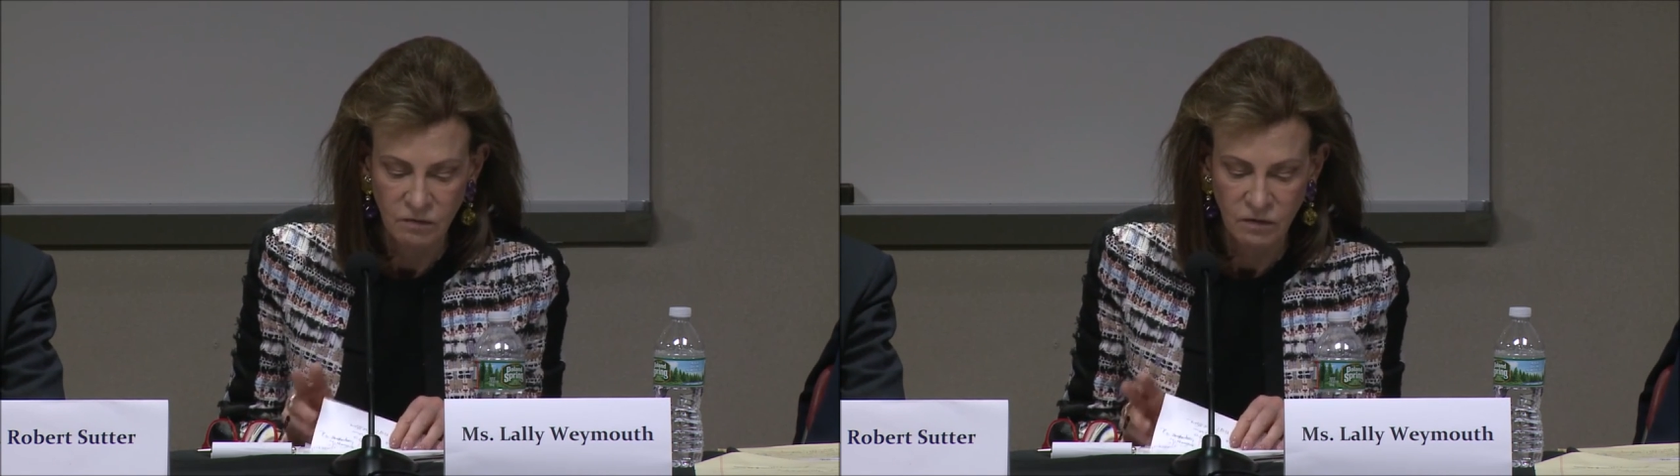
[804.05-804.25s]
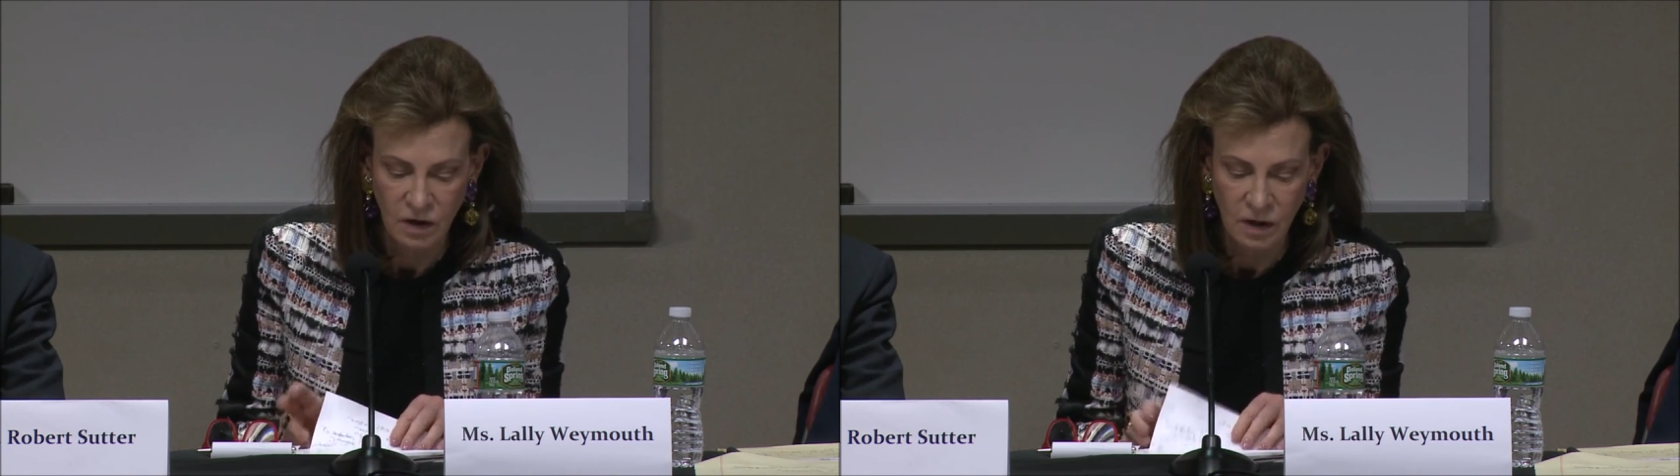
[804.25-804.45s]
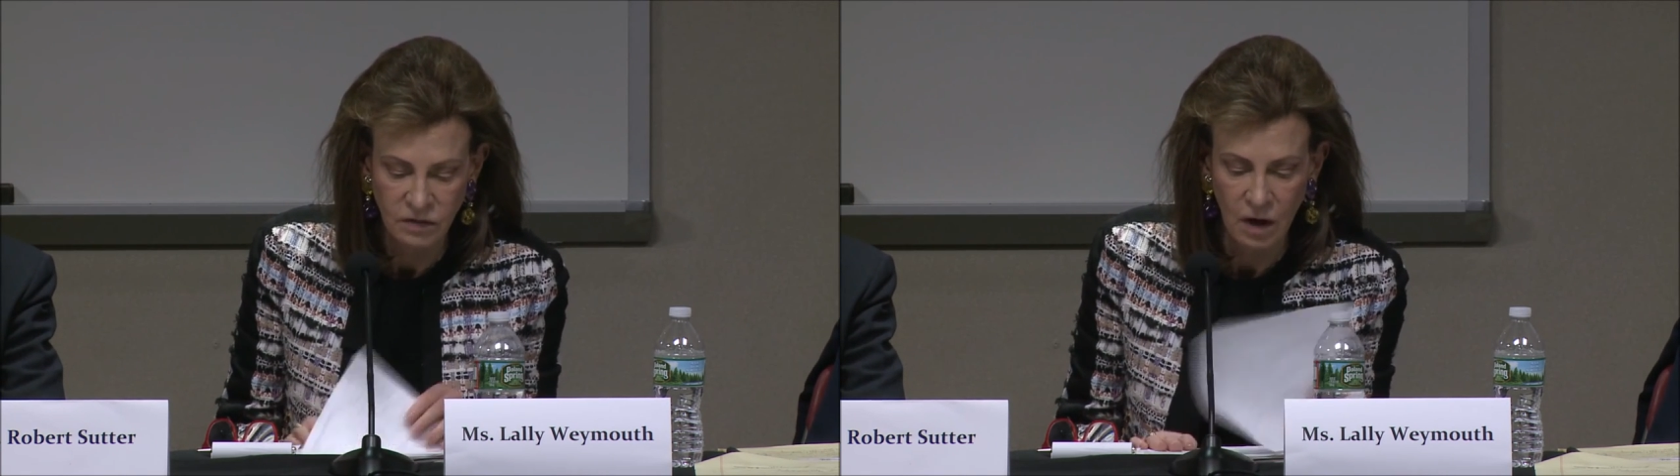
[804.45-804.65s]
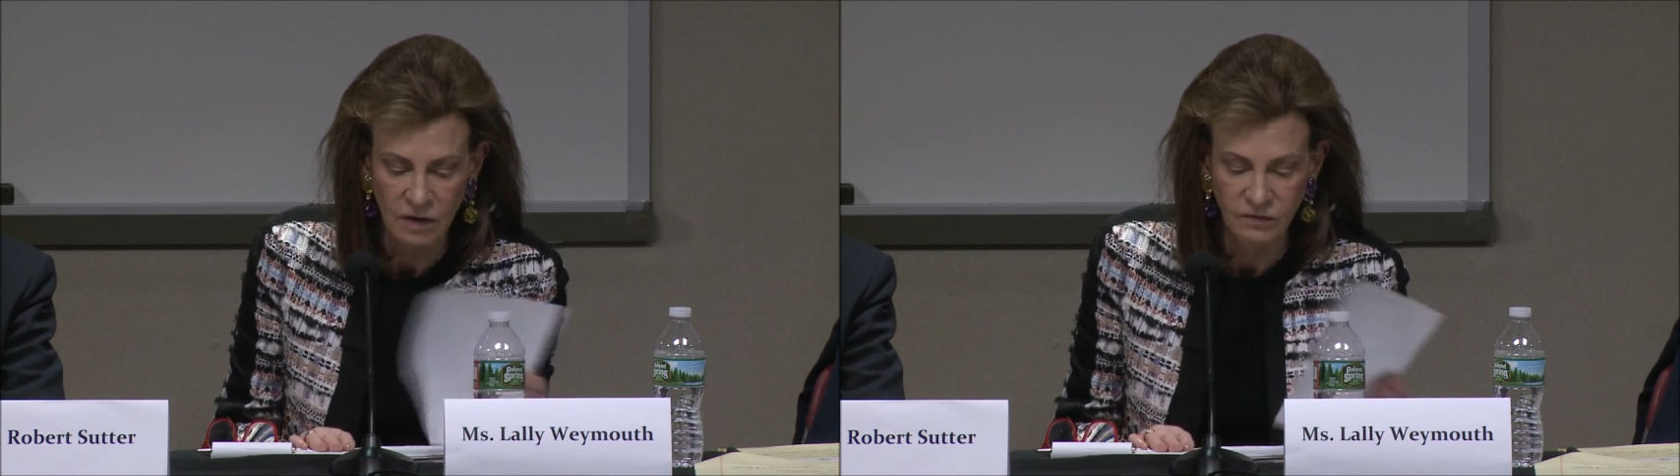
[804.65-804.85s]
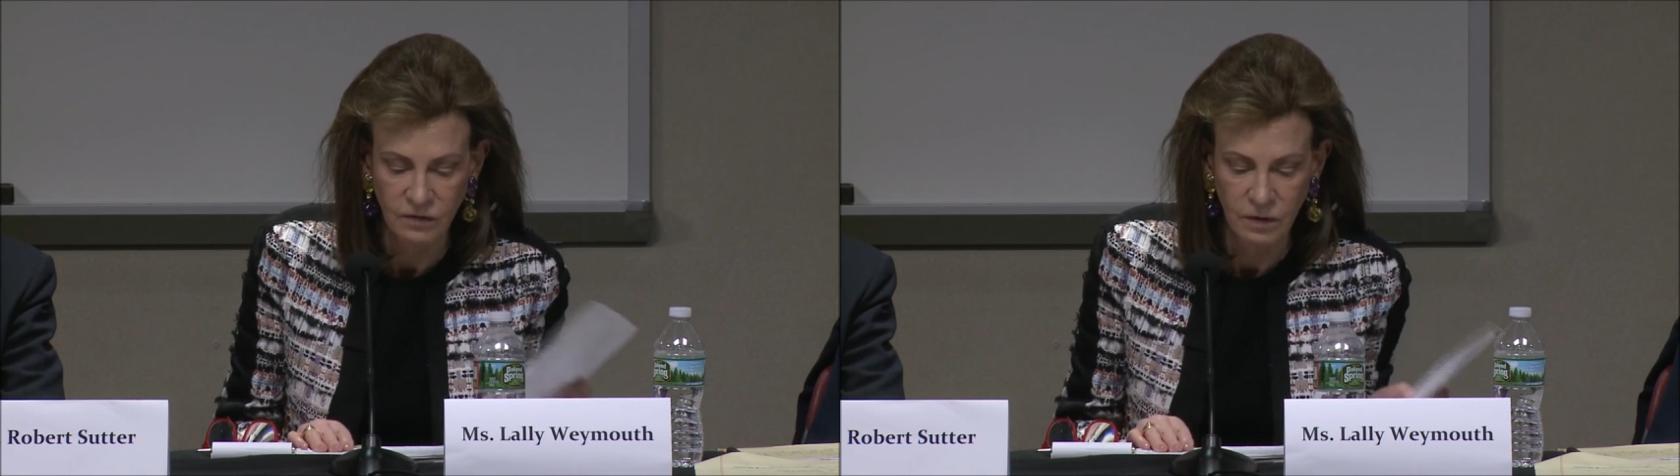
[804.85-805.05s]
very
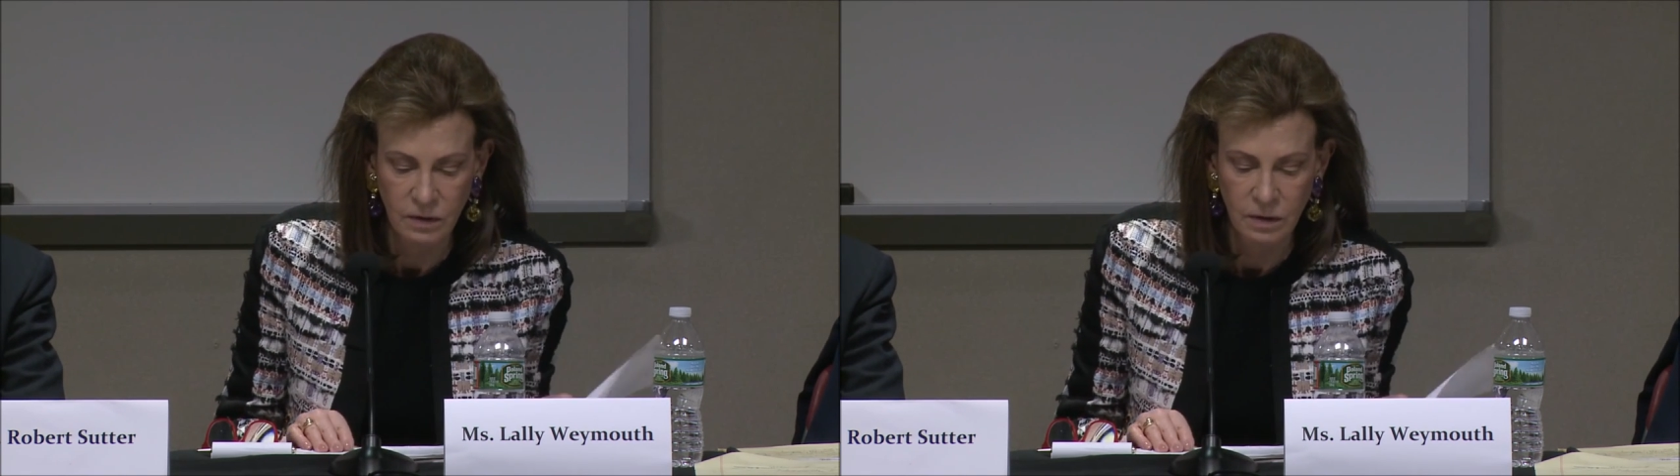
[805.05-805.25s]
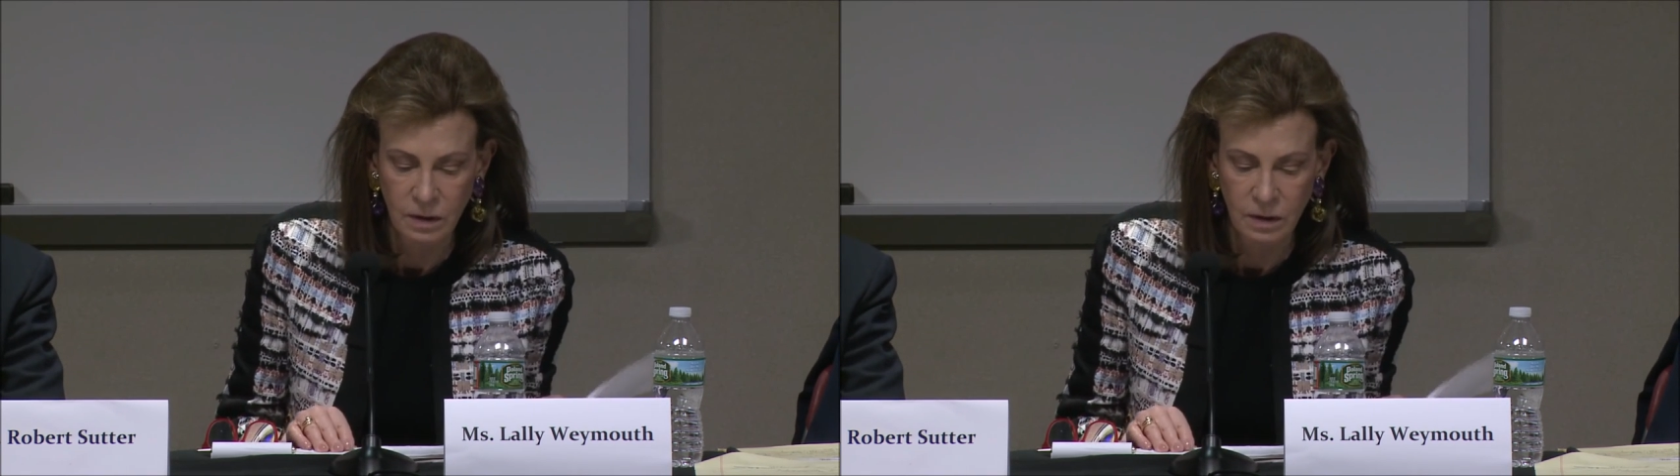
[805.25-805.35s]
thoughtful.